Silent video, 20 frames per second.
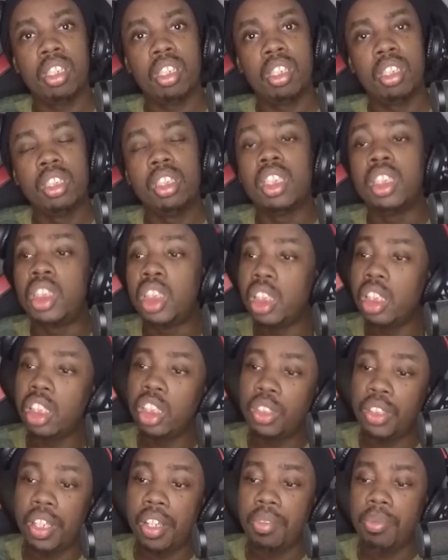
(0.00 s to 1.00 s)
So
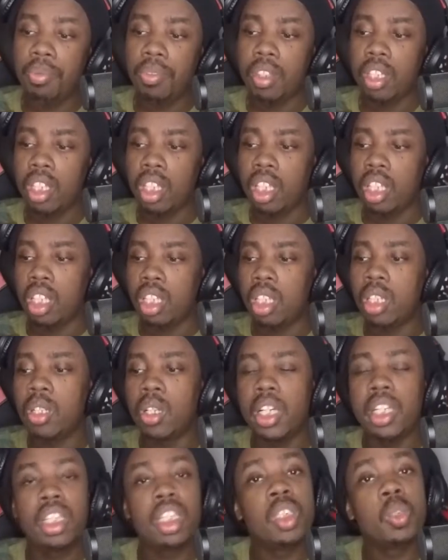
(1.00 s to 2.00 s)
children,
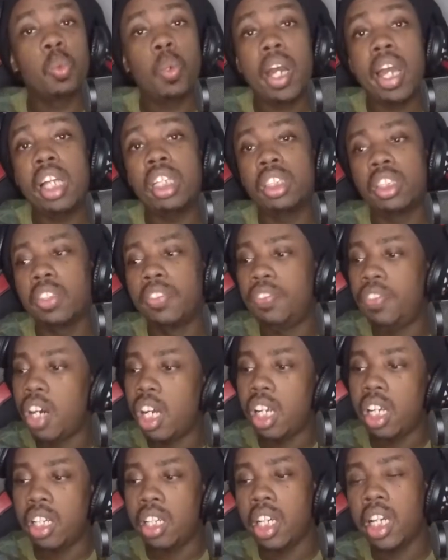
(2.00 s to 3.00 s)
it is wise to
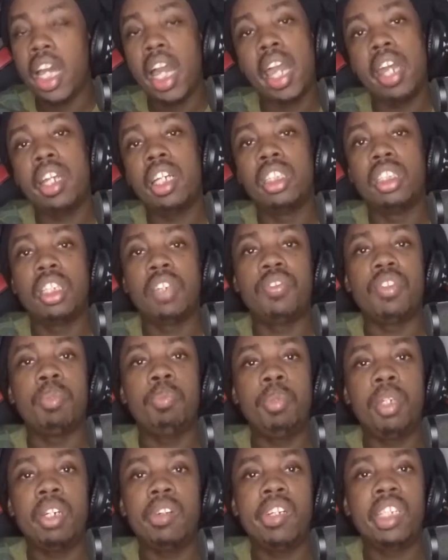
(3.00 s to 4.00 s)
follow the guidance of your
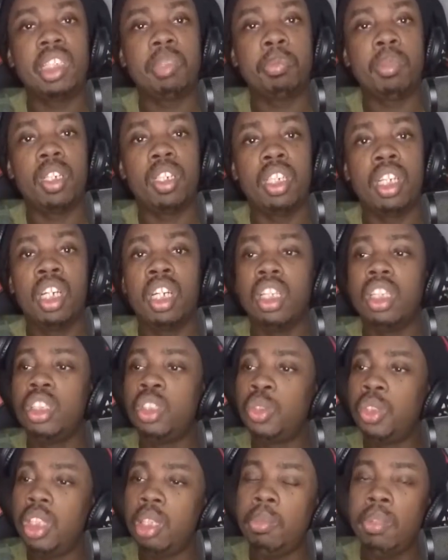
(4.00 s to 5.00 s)
parents, but
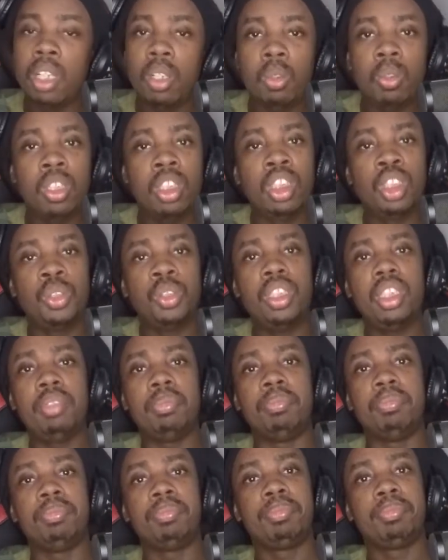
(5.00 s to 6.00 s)
dream your own
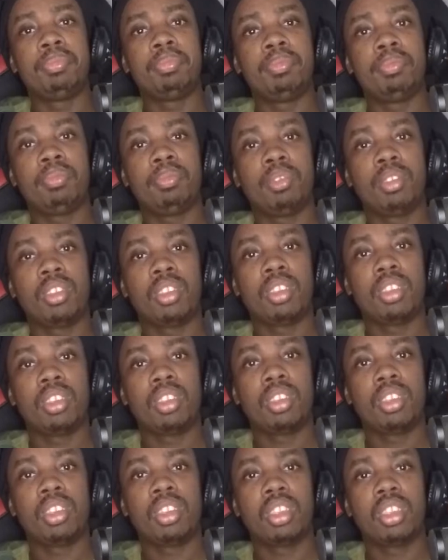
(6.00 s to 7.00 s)
dream.
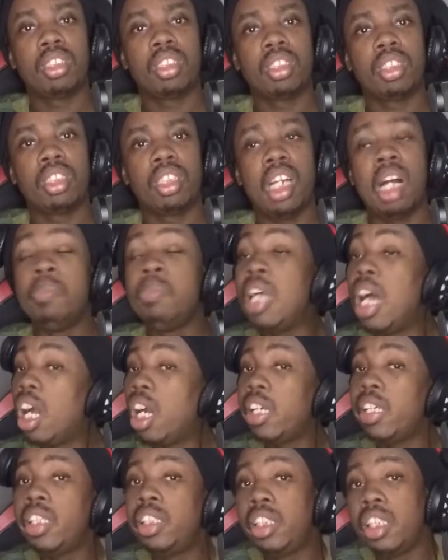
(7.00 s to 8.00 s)
I'm not
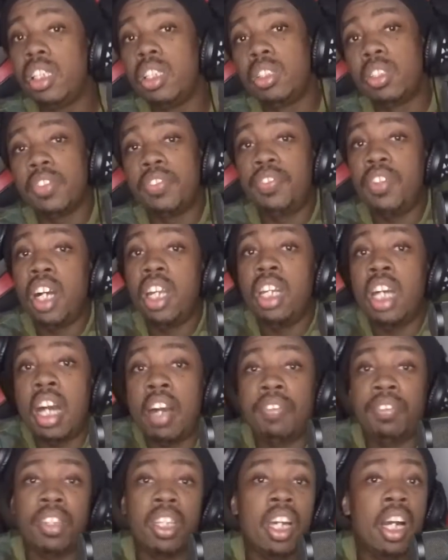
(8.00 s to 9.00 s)
going to tell you to follow
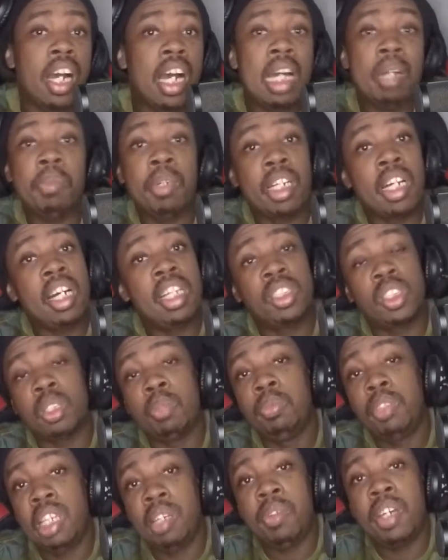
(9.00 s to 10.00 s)
after your heart, because
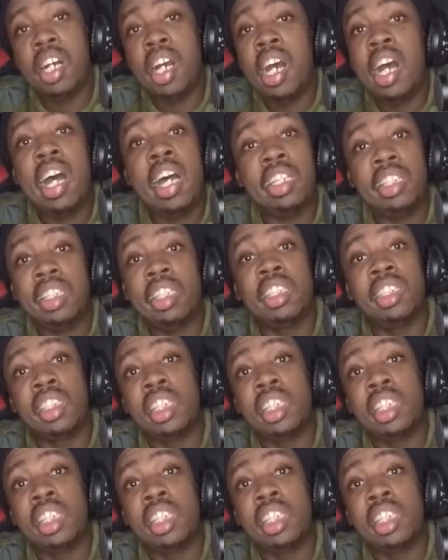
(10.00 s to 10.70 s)
sometimes your heart is